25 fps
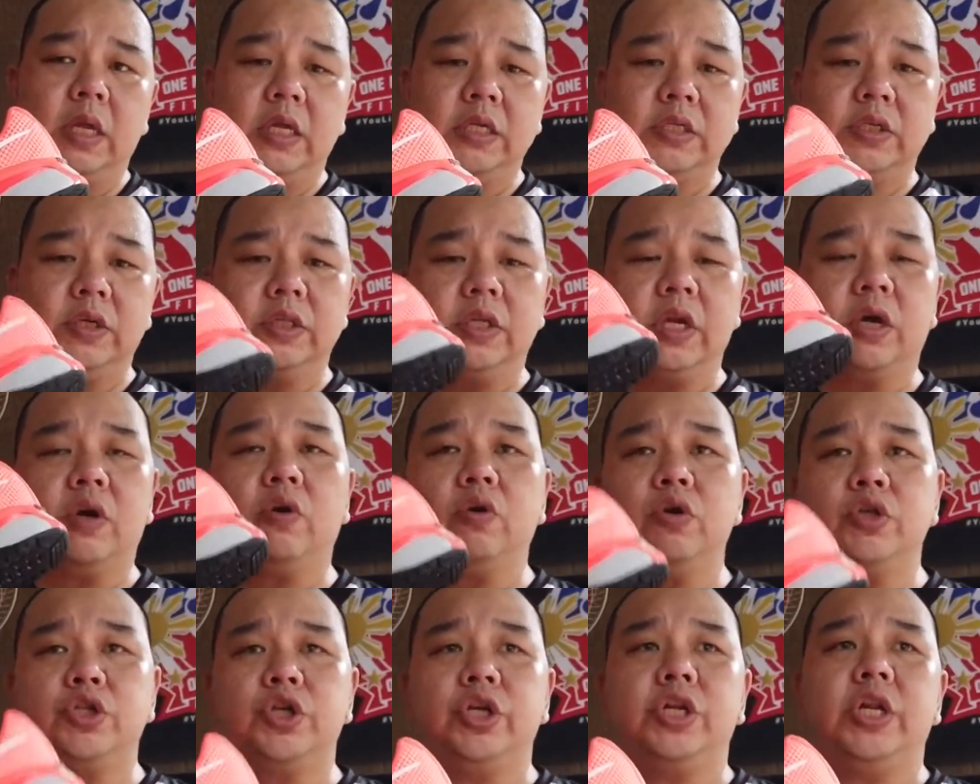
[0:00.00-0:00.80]
So the
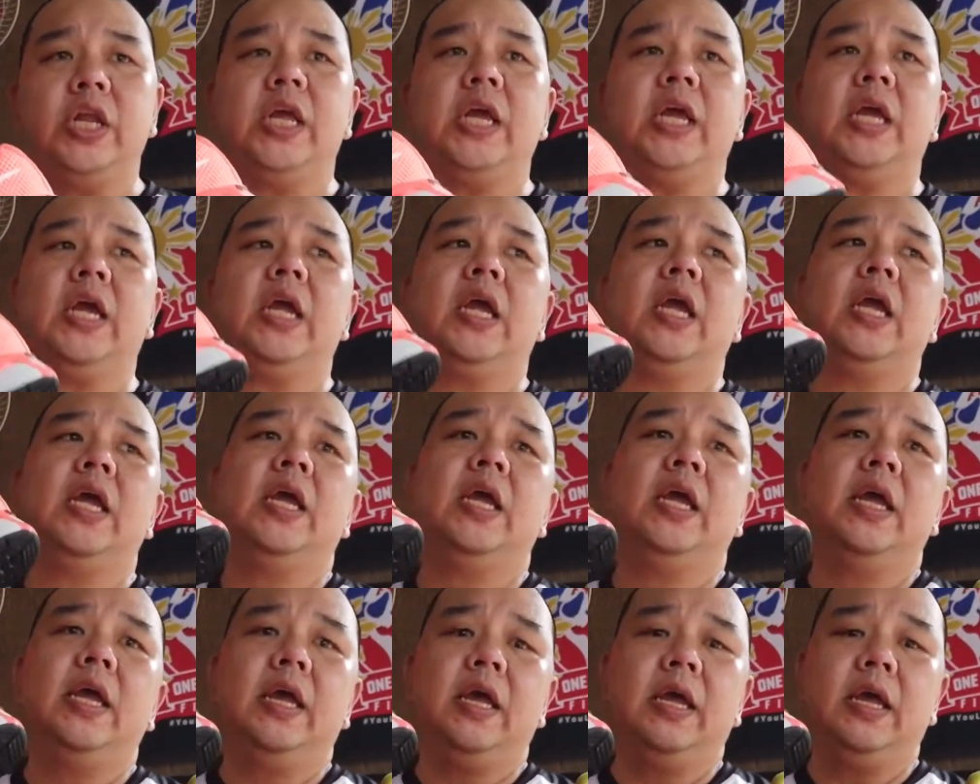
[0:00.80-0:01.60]
cushioning
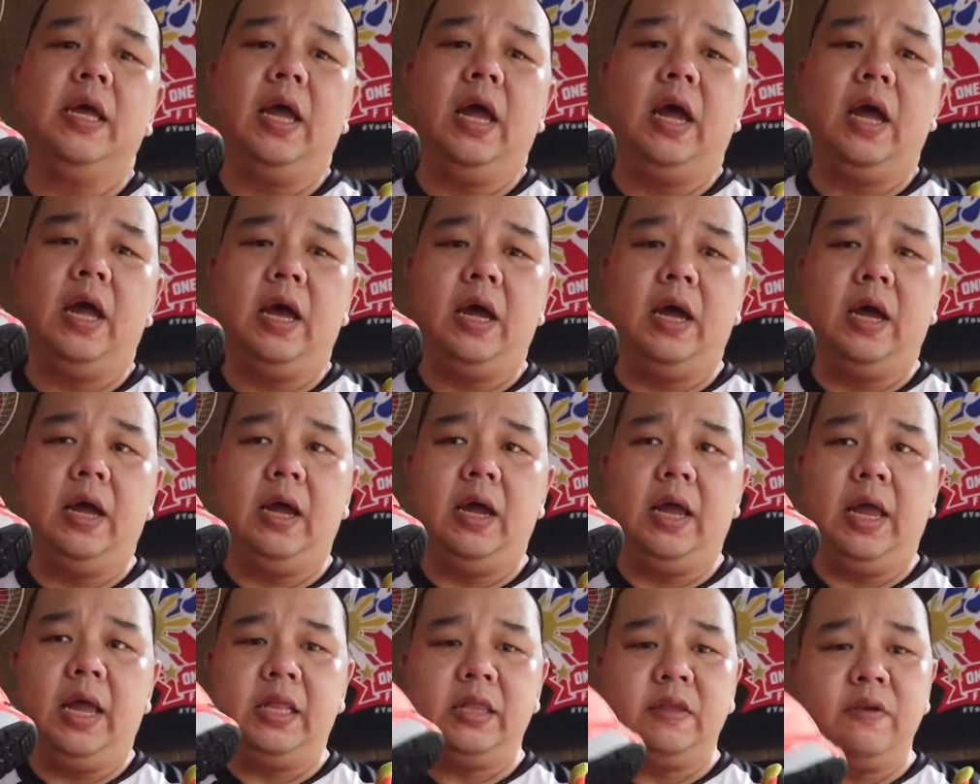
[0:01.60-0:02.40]

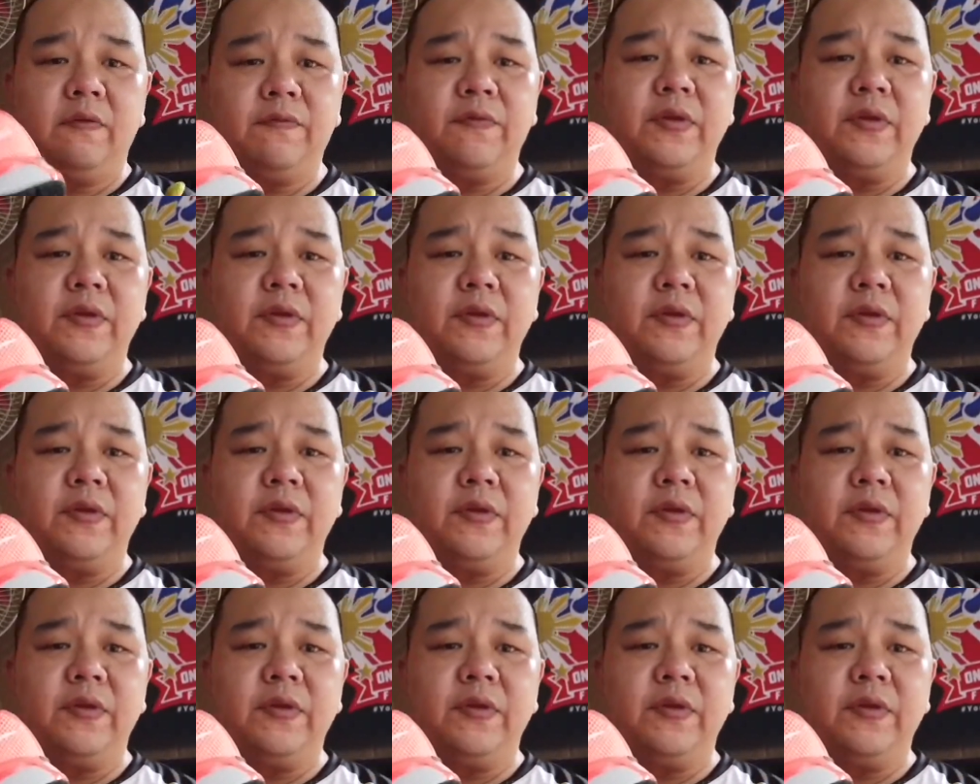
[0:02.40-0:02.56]
and the